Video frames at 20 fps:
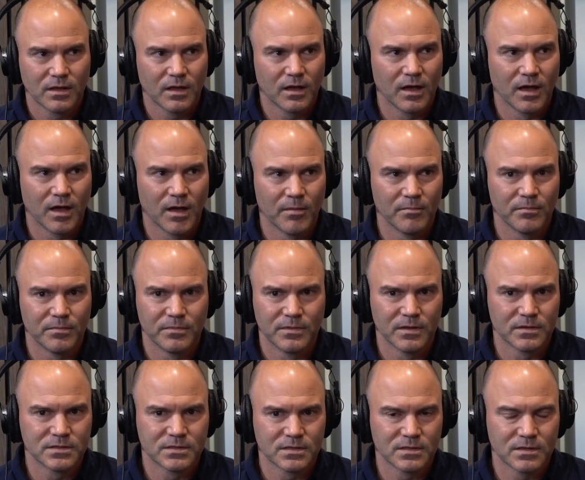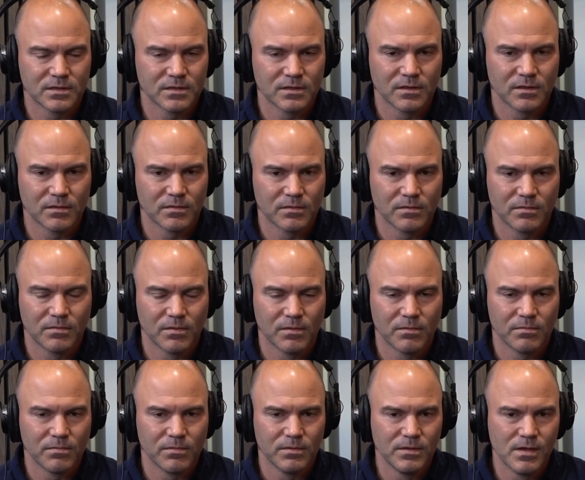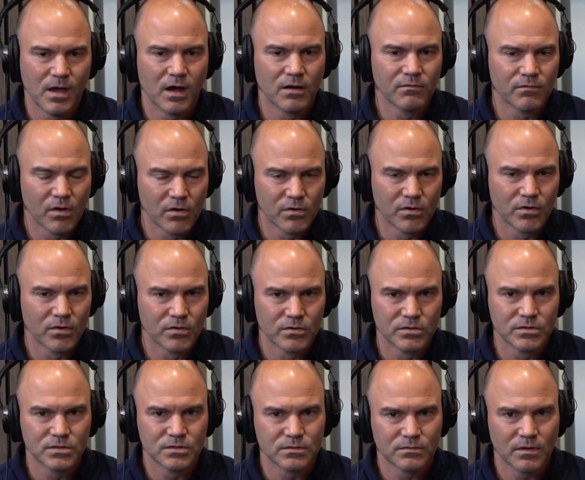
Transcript: the young voters,